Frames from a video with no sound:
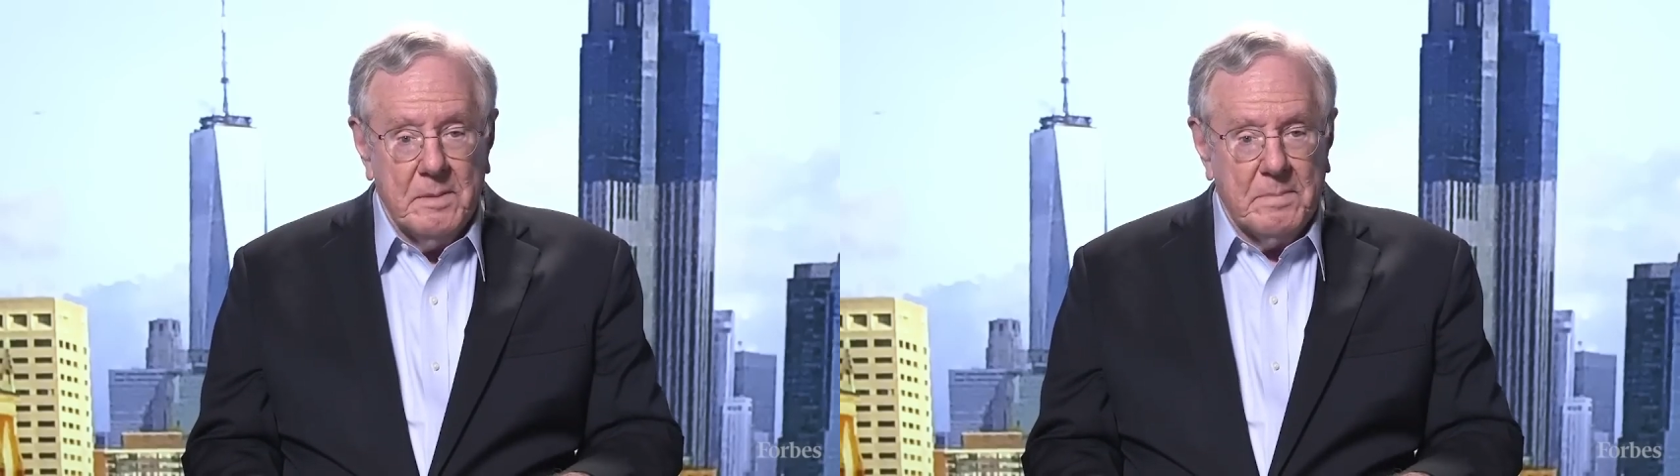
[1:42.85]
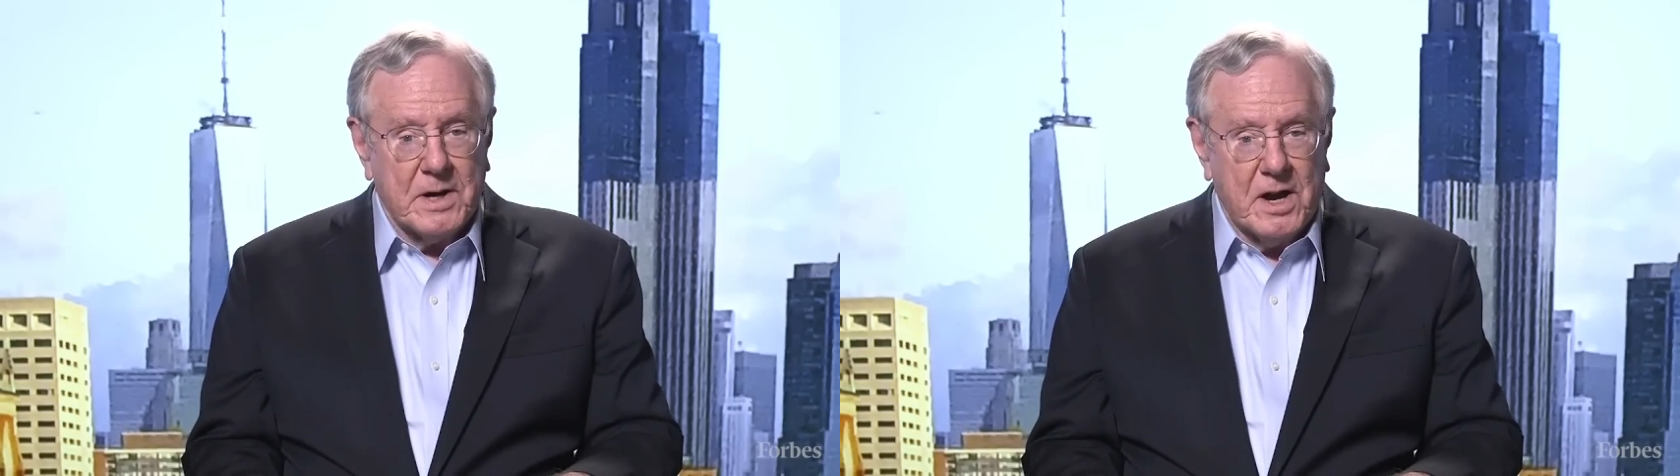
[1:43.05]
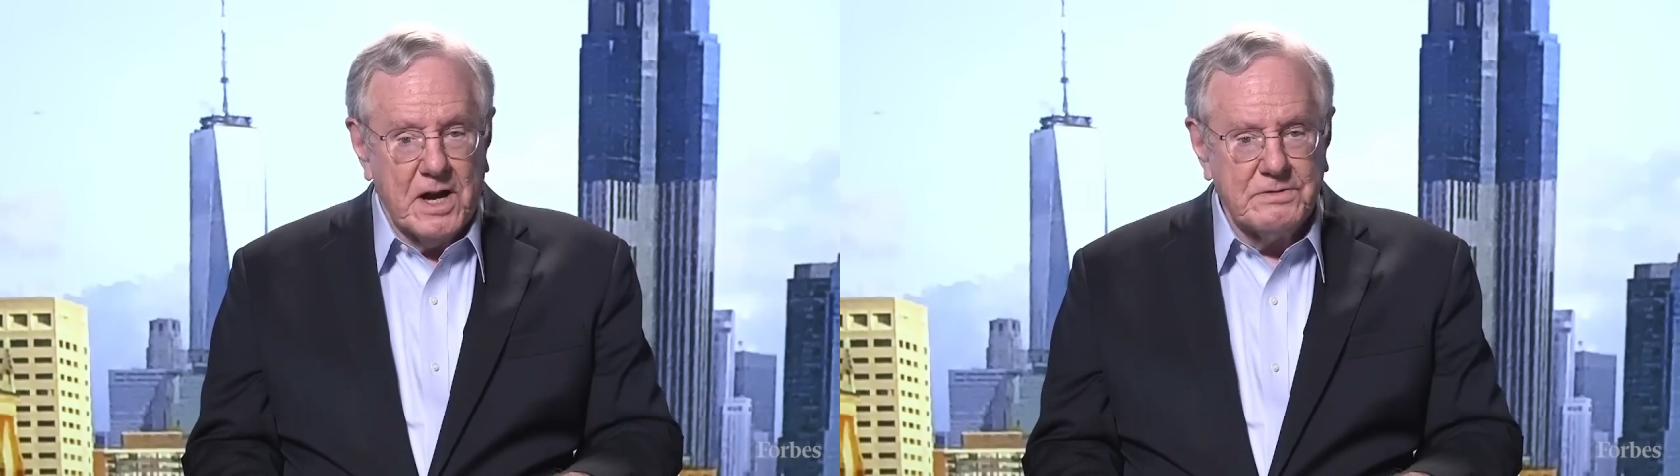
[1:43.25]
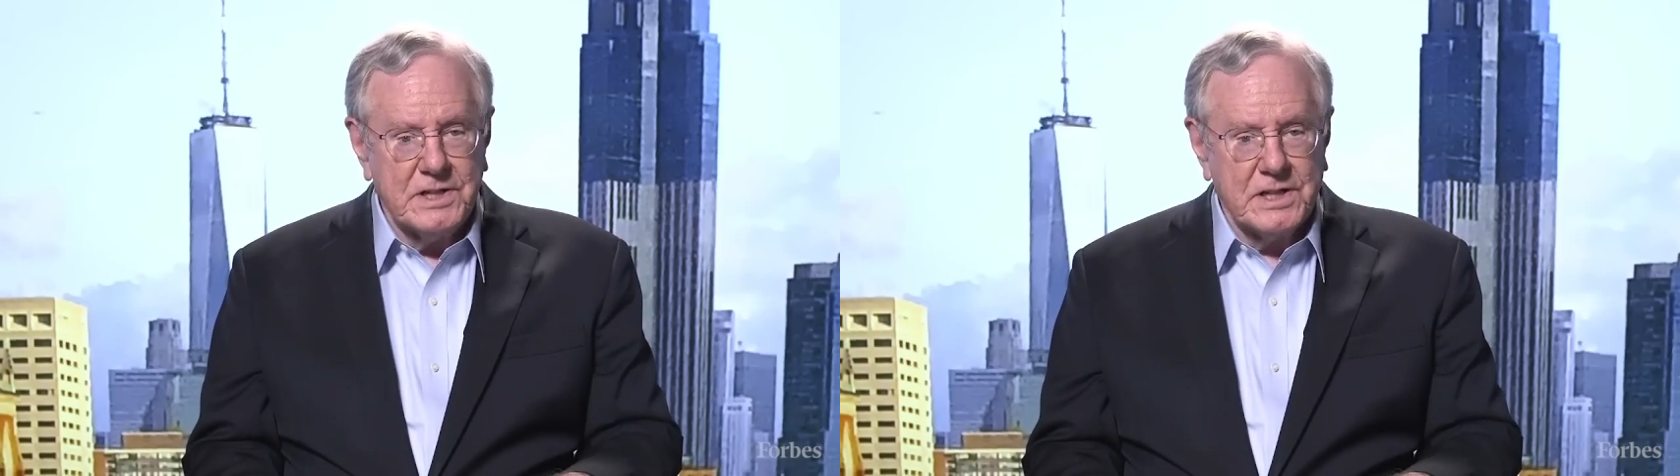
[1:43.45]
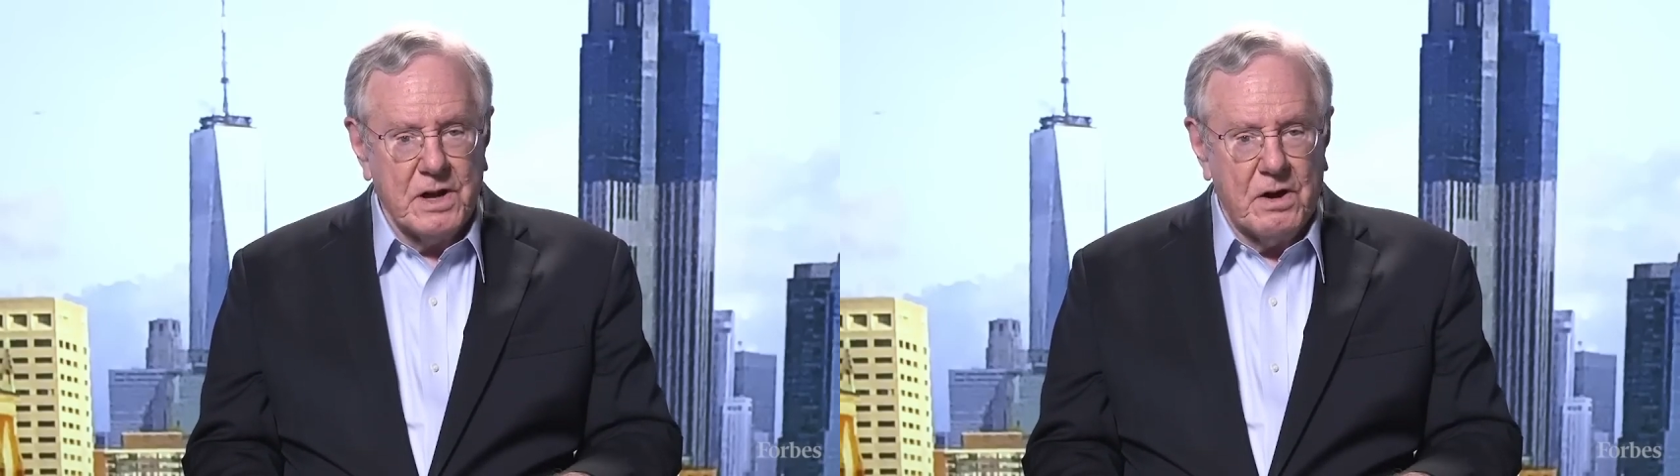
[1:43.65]
But
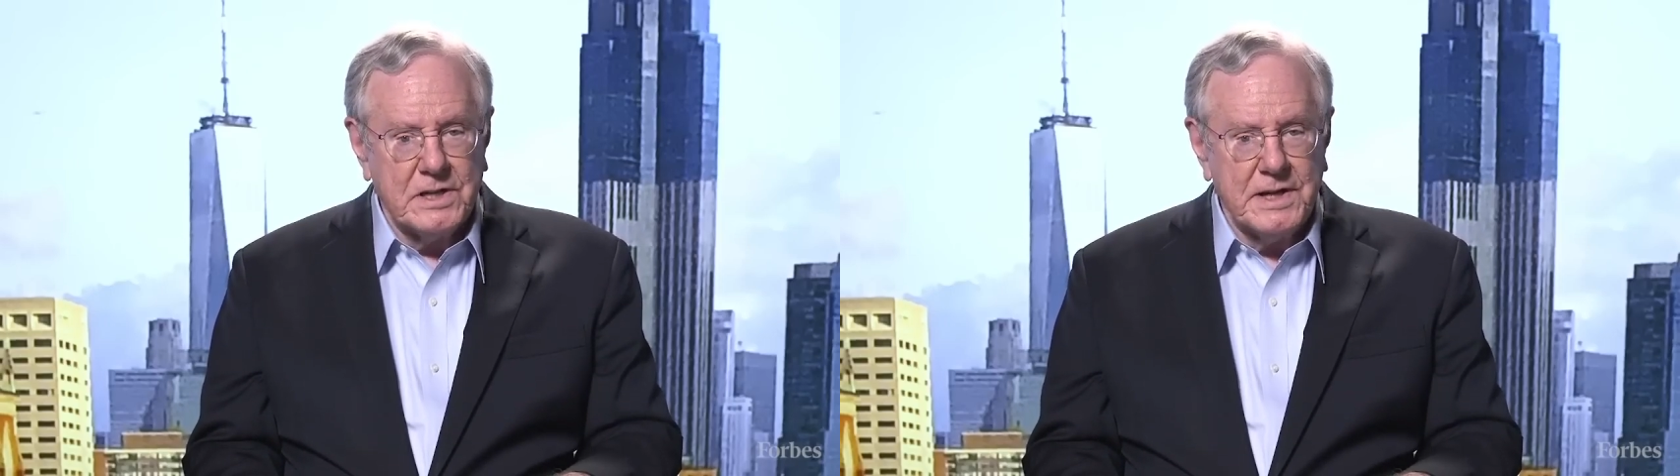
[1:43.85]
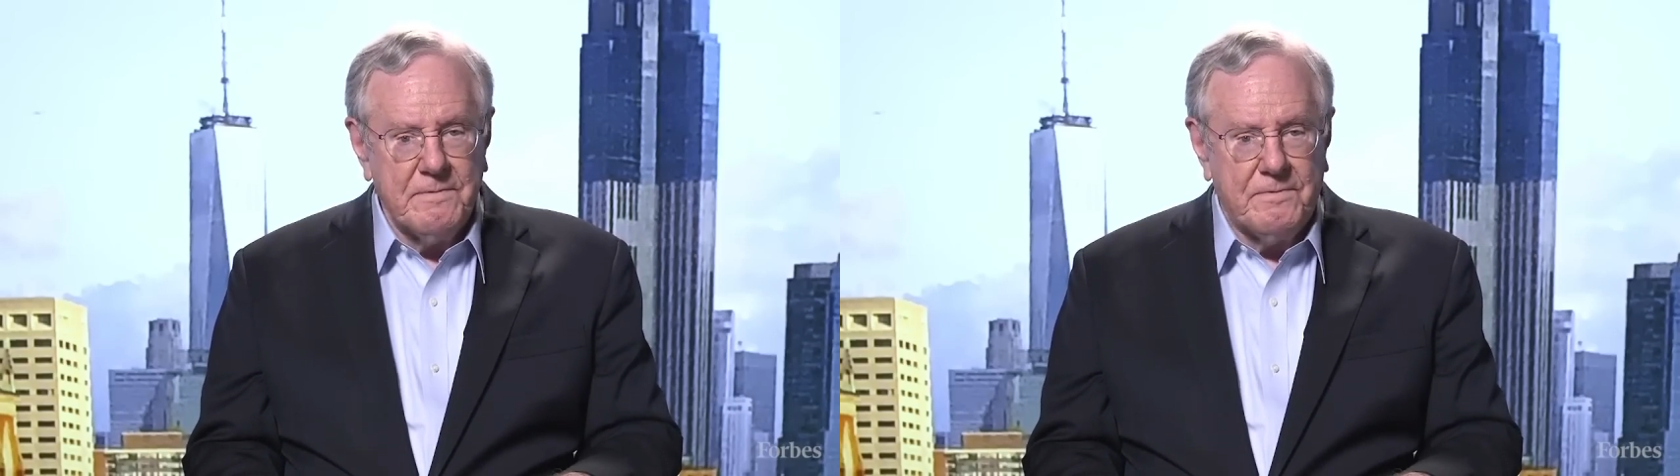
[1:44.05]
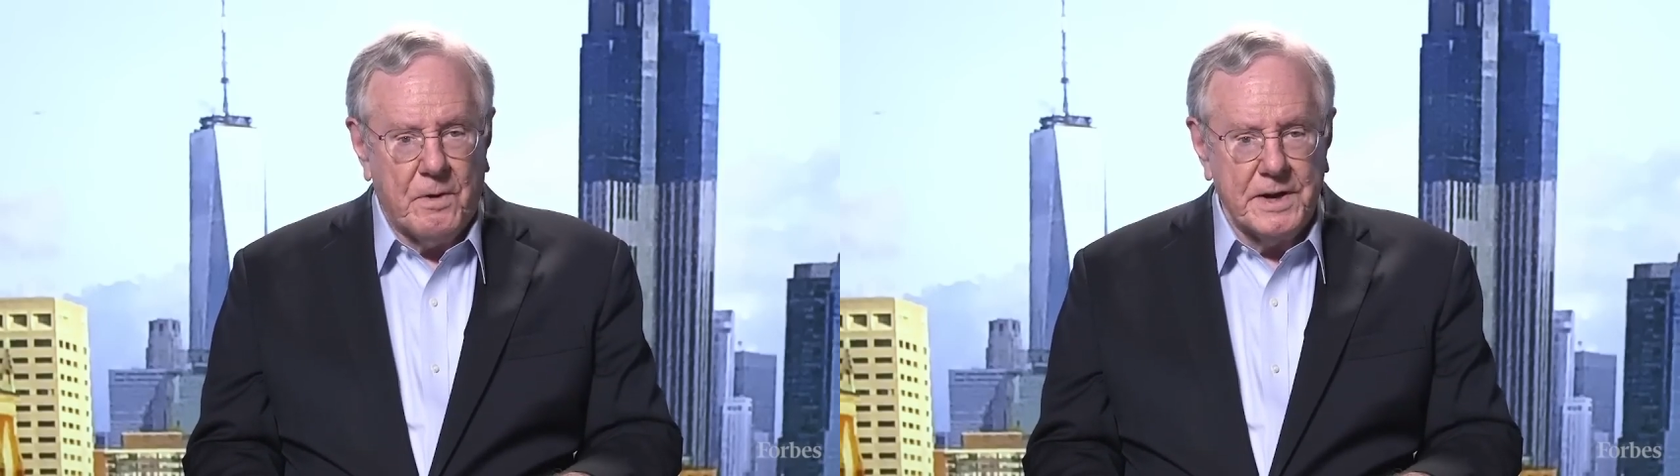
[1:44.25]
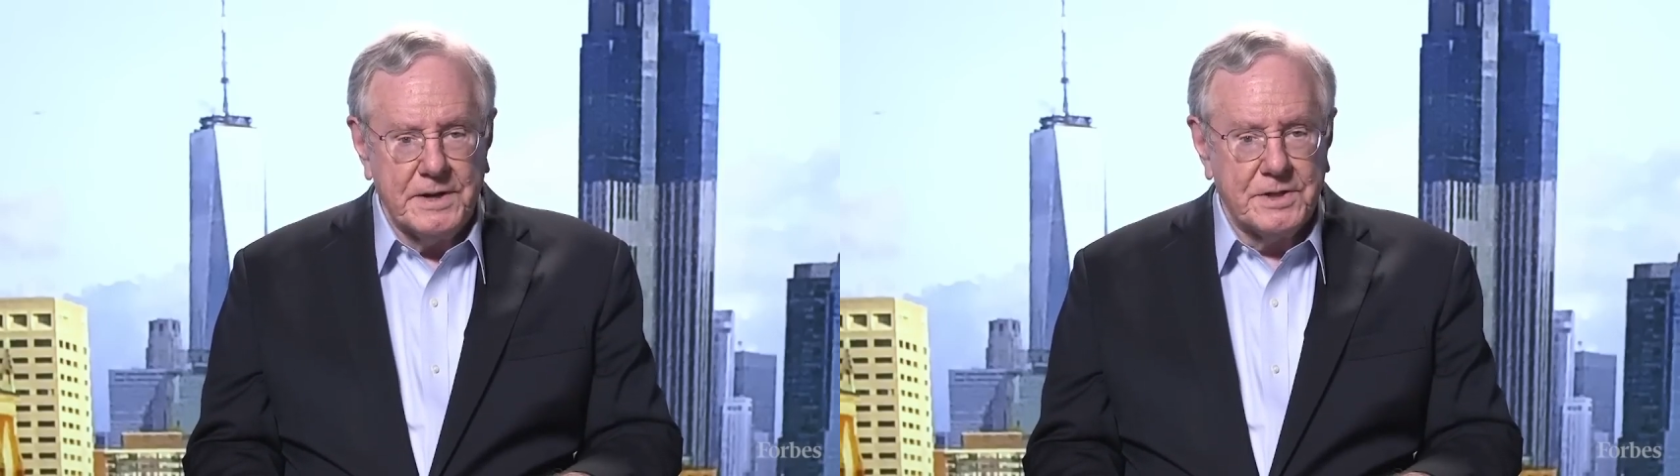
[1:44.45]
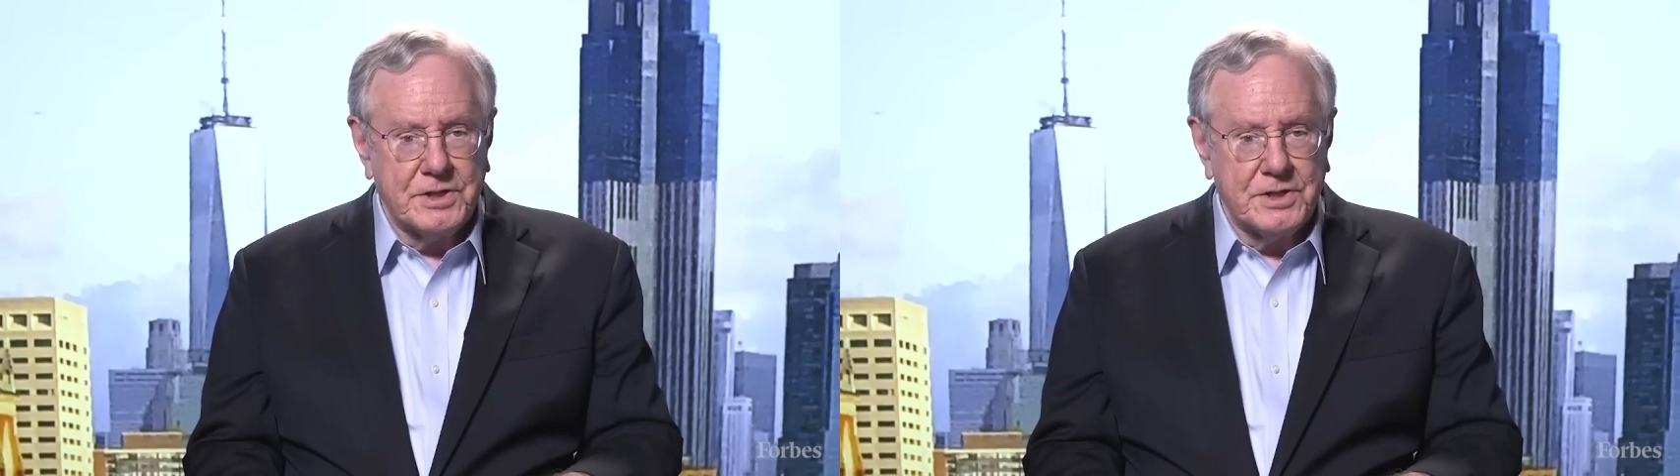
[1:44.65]
countries largely avoided